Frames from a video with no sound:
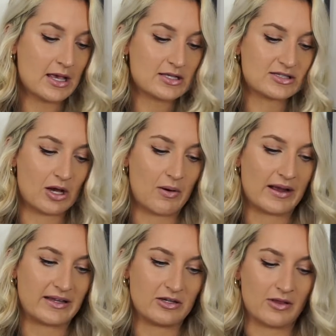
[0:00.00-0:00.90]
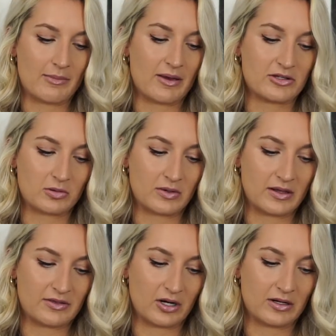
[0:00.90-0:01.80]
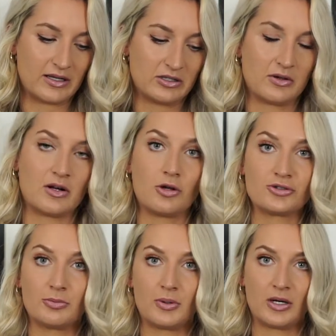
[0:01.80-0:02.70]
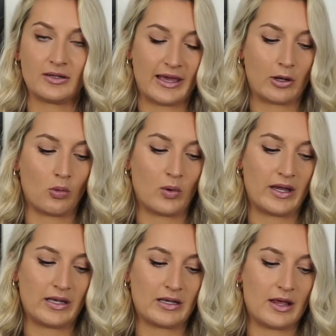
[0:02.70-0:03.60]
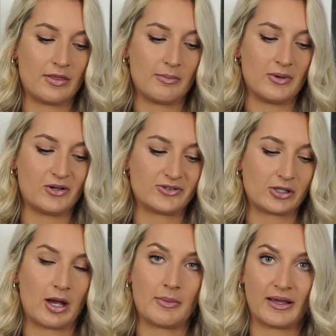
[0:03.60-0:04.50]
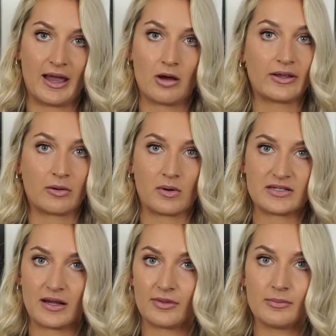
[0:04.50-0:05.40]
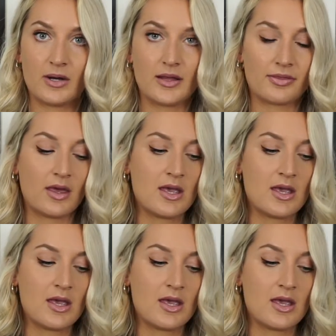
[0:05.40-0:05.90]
So I need to do that by the 23rd, and you can also put like when the bills are coming out, like what day of the month,